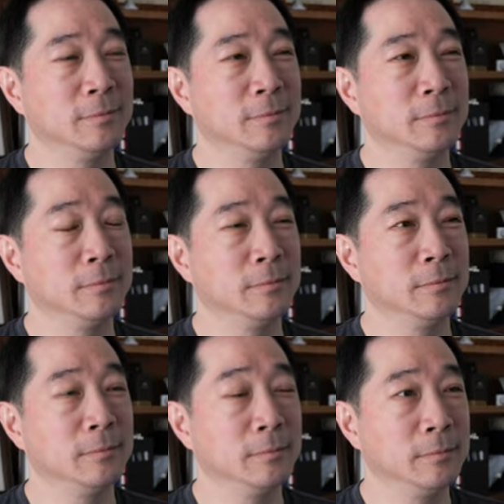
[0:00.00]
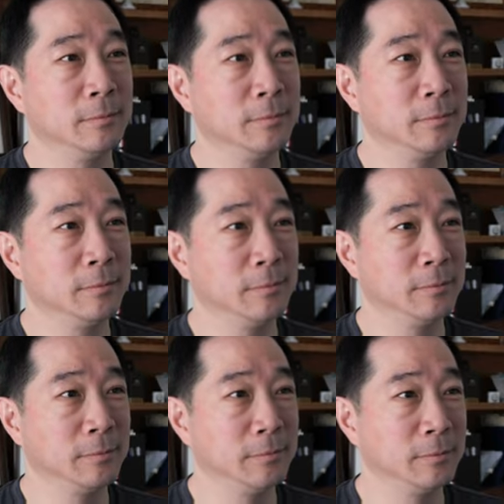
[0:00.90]

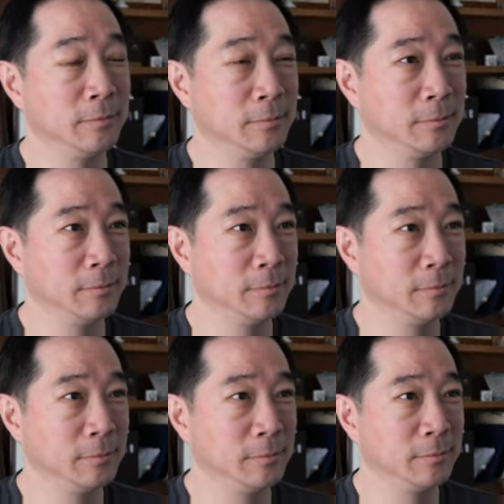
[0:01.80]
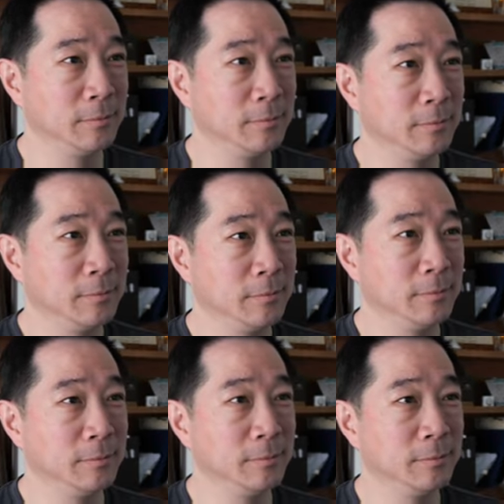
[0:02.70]

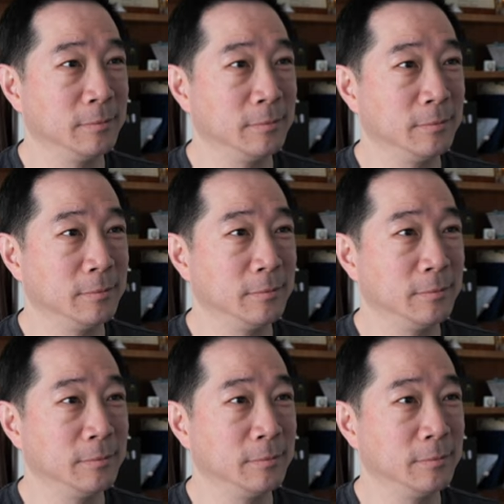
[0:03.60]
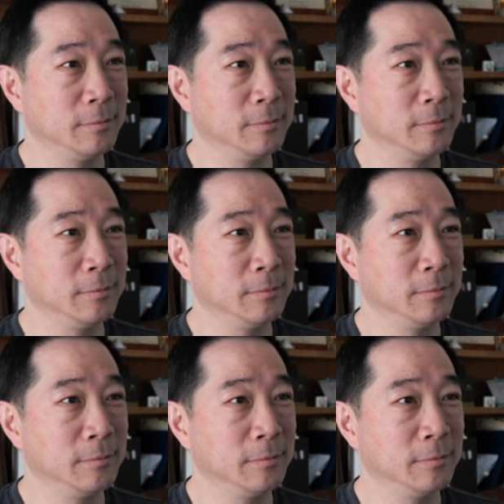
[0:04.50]

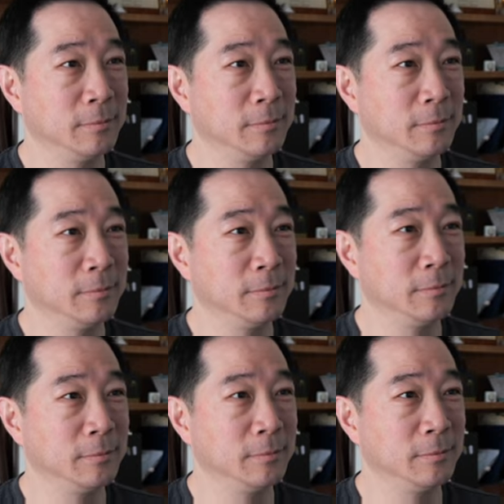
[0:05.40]
(silent)